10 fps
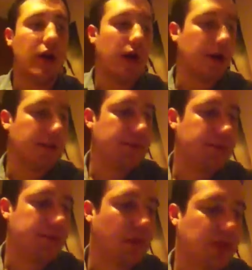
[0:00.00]

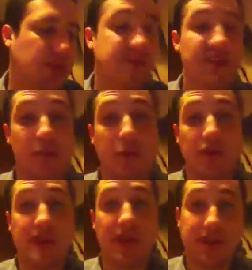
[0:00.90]
So instead I bought
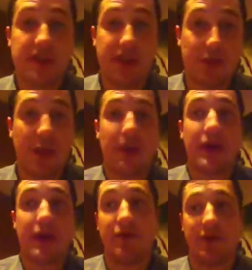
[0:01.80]
this half-size
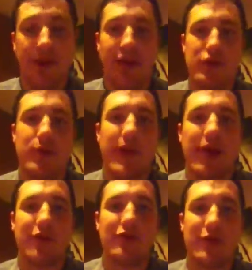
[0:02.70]
replica for
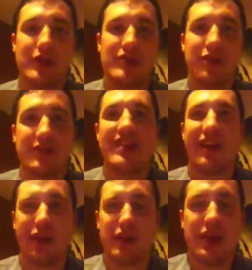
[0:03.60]
£500, which is obviously a
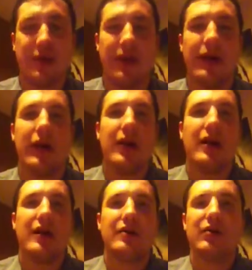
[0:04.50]
lot cheaper.
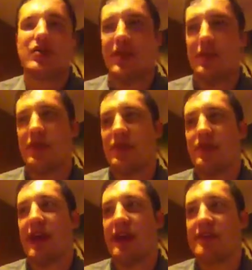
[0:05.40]
Not cheaper, just
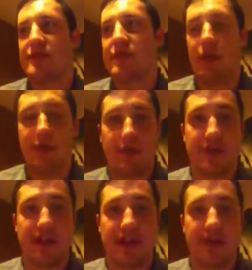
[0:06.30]
less
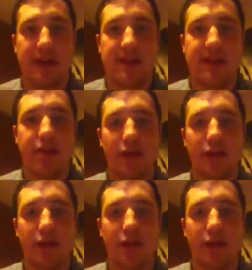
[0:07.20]
ludicrously expensive,